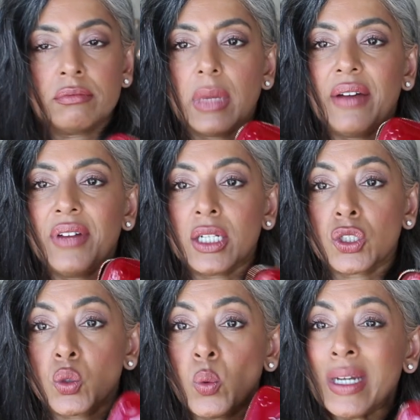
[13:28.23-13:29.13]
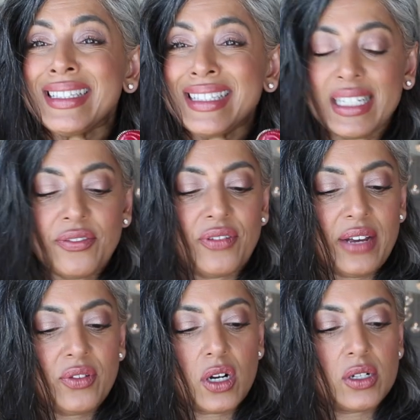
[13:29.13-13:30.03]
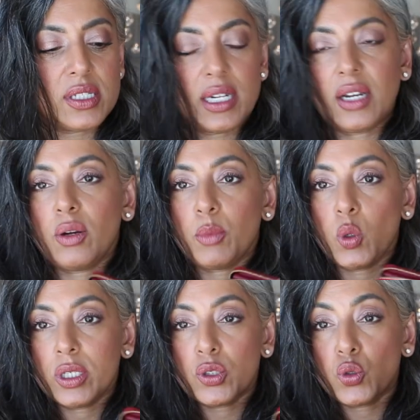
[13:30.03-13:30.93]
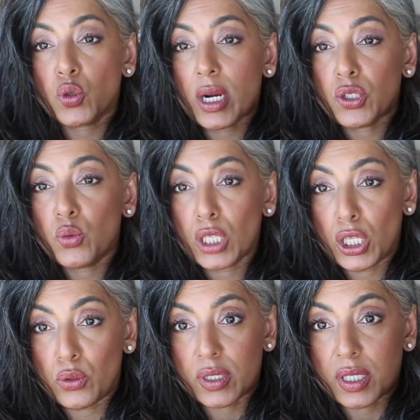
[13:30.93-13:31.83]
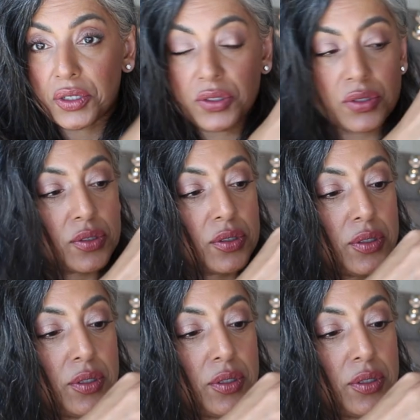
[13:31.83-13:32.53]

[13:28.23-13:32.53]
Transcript: I've got 25 cards in here. I'm going to try to close this.